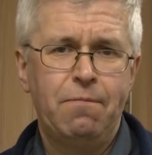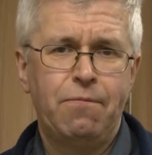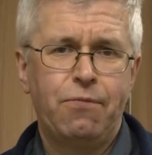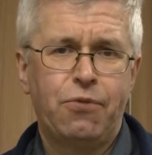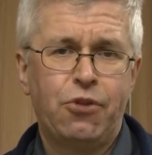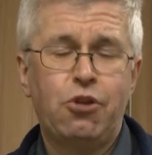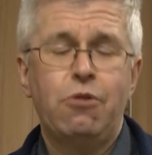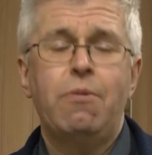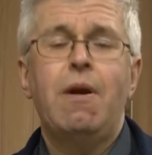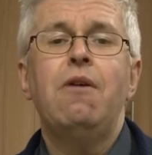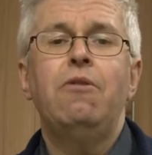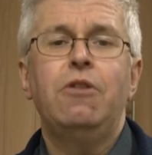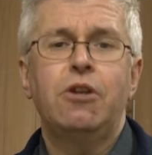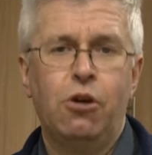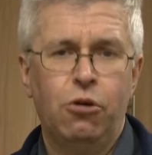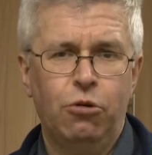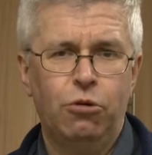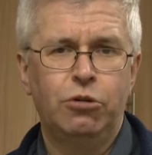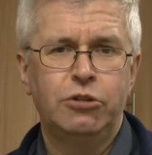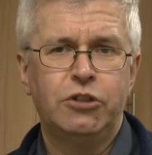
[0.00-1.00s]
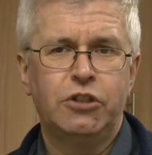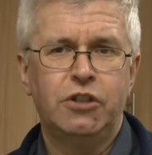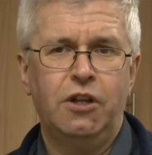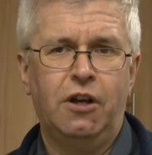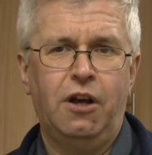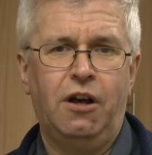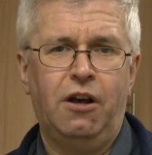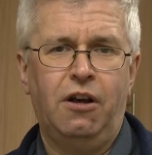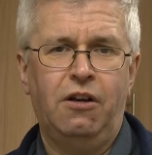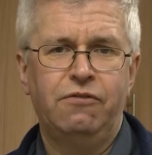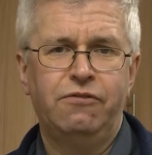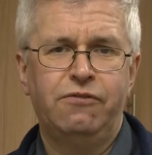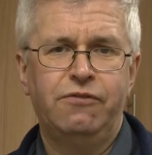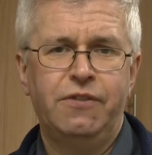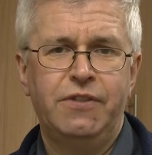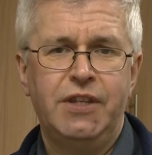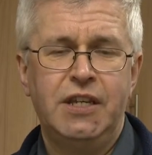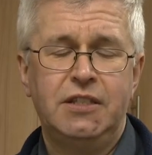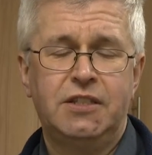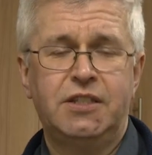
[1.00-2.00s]
Throughout the course of
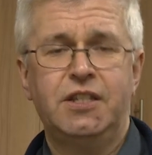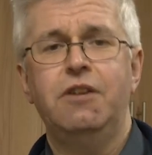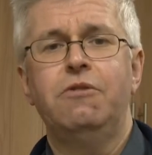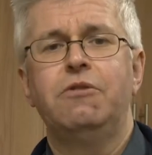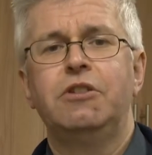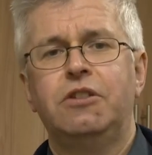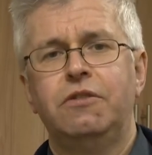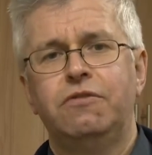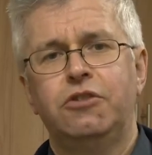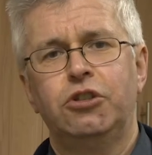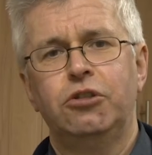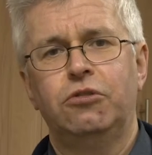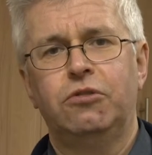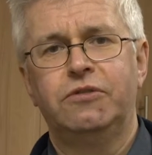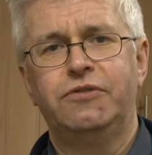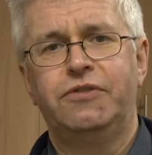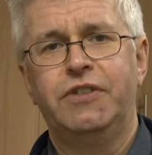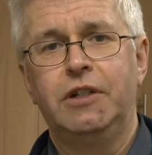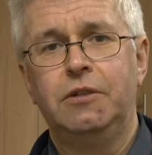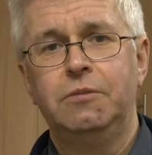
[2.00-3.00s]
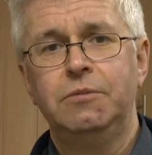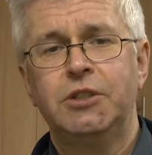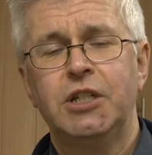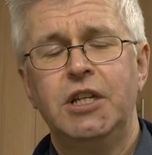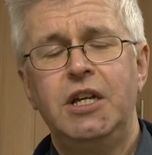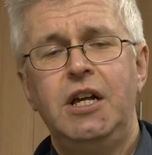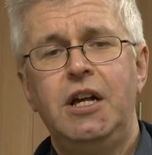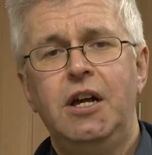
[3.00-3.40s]
the series of short films,